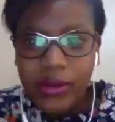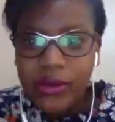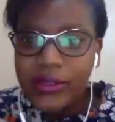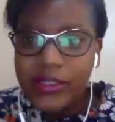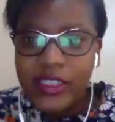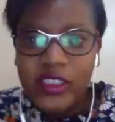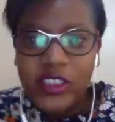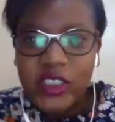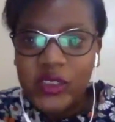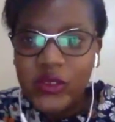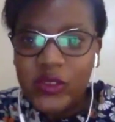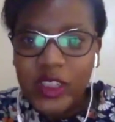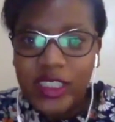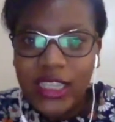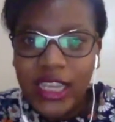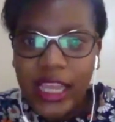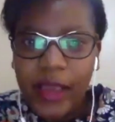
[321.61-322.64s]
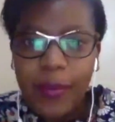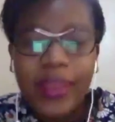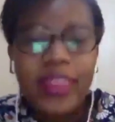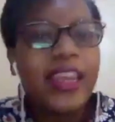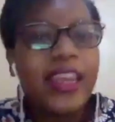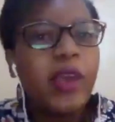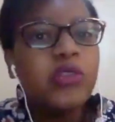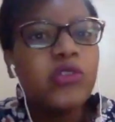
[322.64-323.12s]
because it just felt like. But
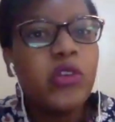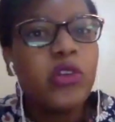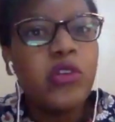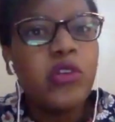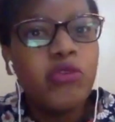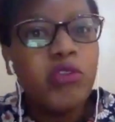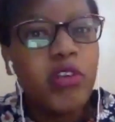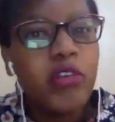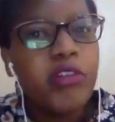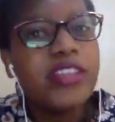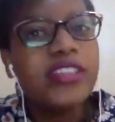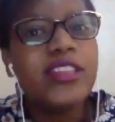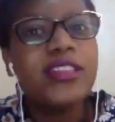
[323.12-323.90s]
then I also knew Florence